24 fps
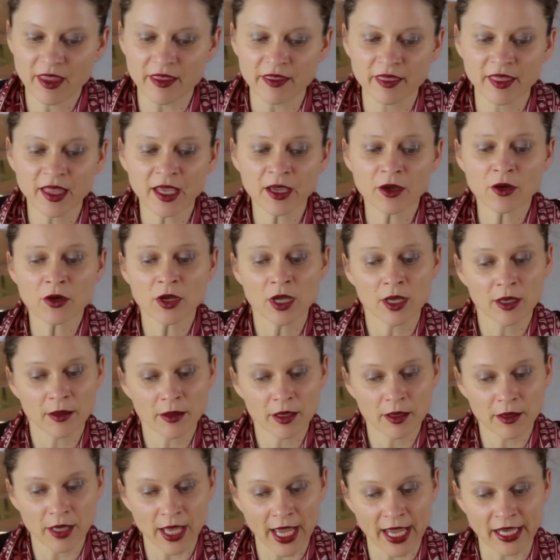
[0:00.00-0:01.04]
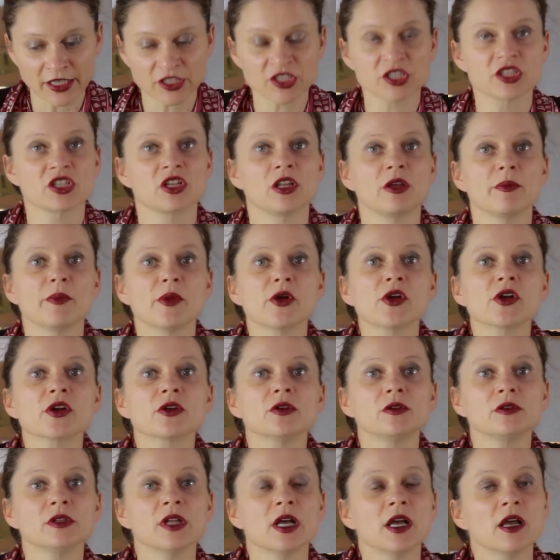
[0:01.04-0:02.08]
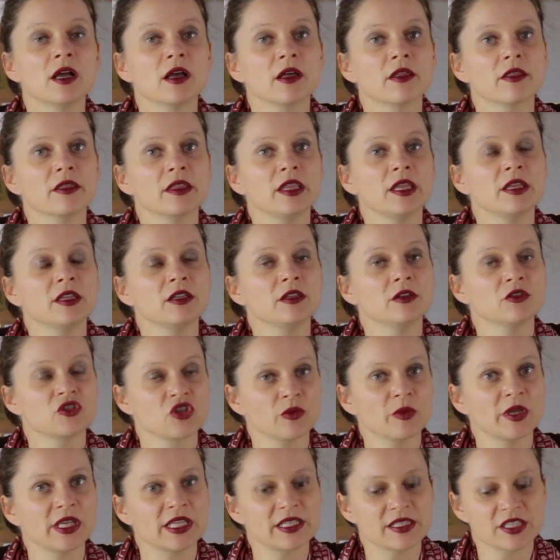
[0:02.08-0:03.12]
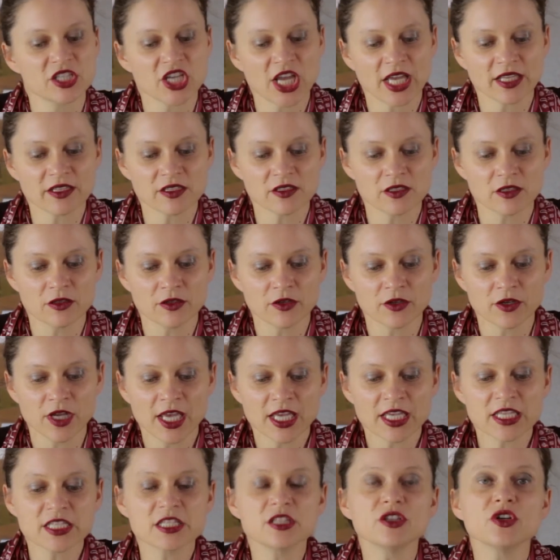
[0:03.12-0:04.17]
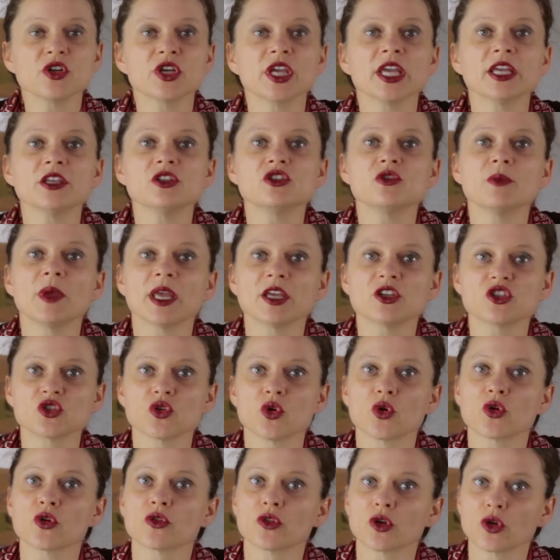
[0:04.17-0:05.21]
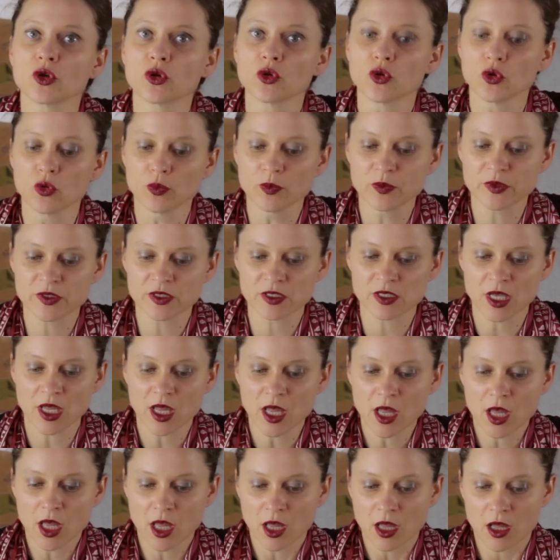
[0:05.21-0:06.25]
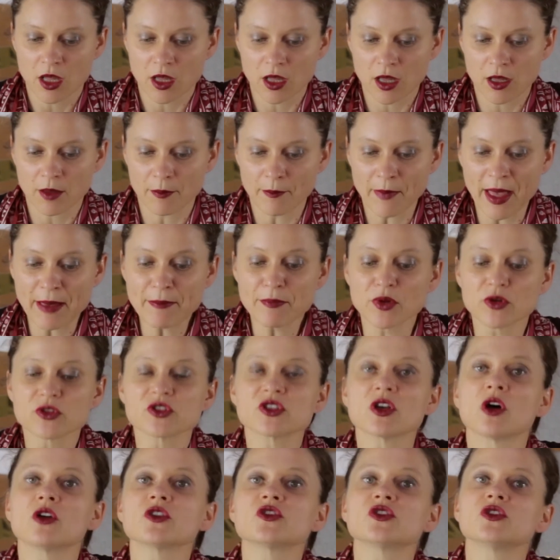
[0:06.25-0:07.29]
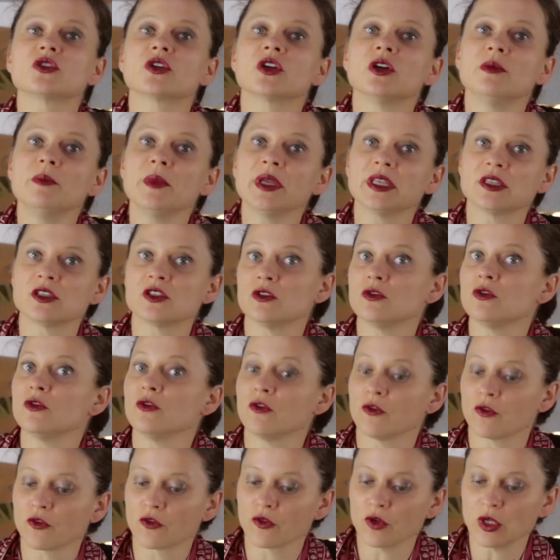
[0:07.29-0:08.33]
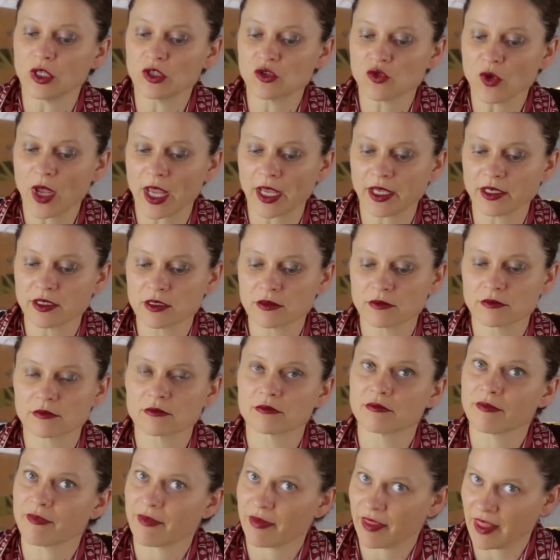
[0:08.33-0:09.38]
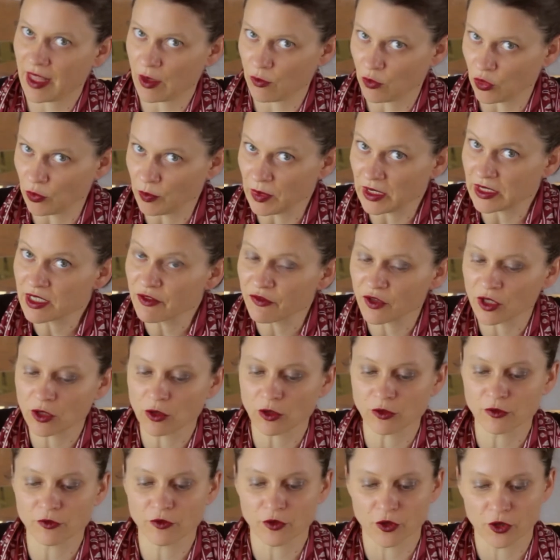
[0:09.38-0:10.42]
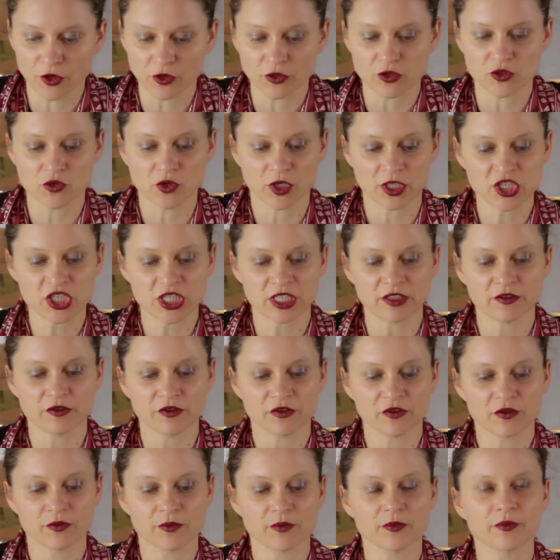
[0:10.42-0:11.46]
There, Angela Merkel, Germany's chancellor, is looking to make sure the group's members also commit to free trade. That will be difficult for her to achieve.